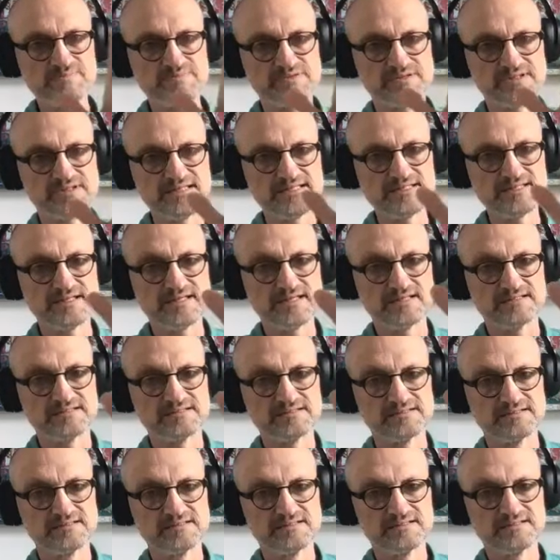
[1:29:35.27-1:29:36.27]
deep
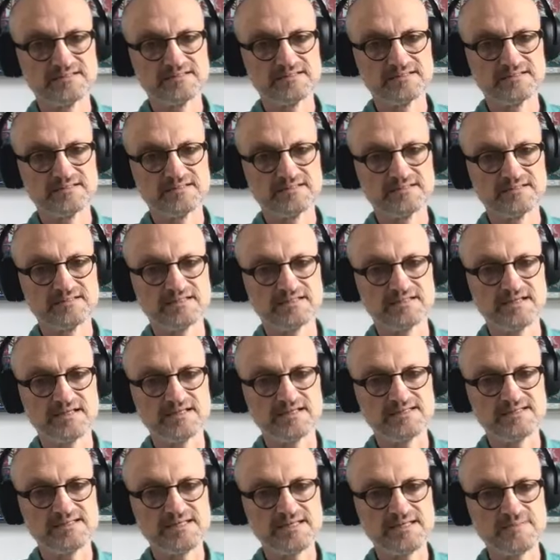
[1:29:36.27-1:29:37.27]
listening
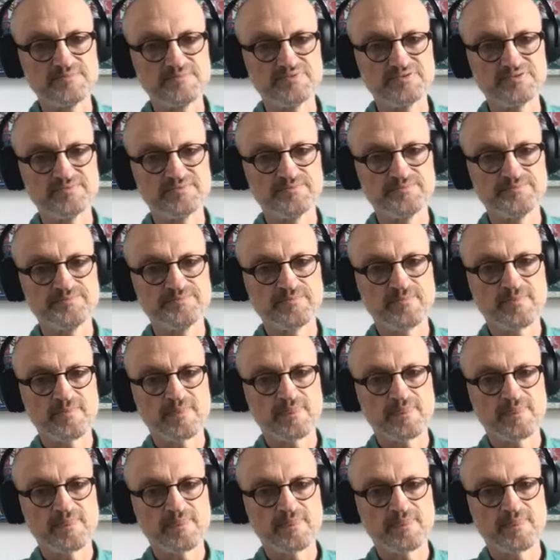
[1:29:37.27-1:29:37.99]
and deep